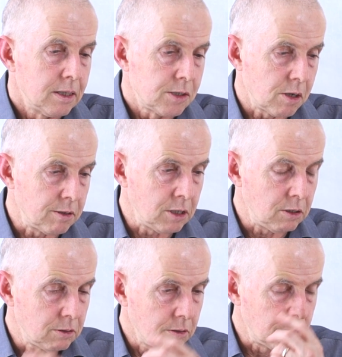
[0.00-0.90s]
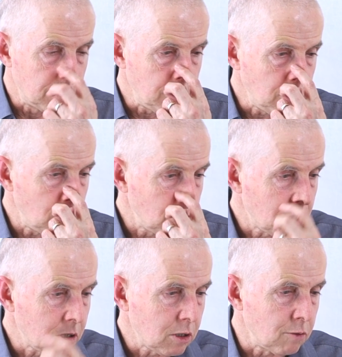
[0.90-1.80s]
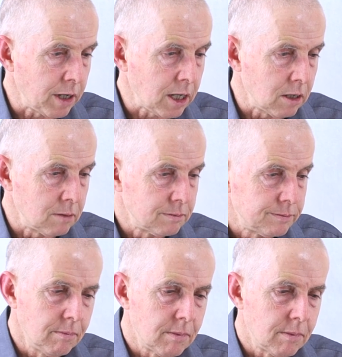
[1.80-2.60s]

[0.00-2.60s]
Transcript: So the new curriculum,